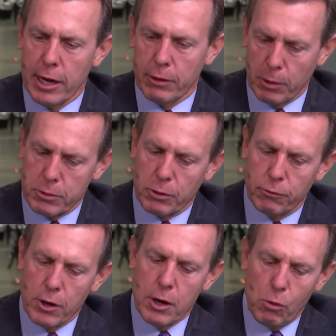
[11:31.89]
in terms
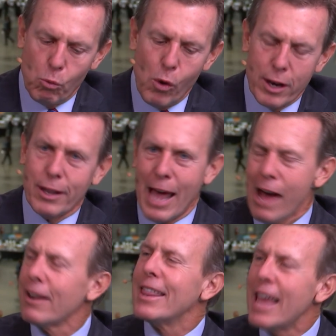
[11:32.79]
of what
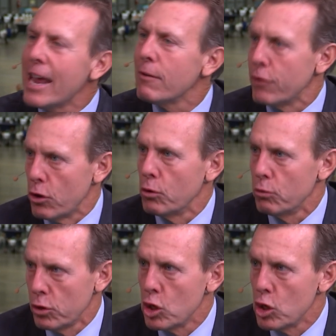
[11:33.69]
how do they view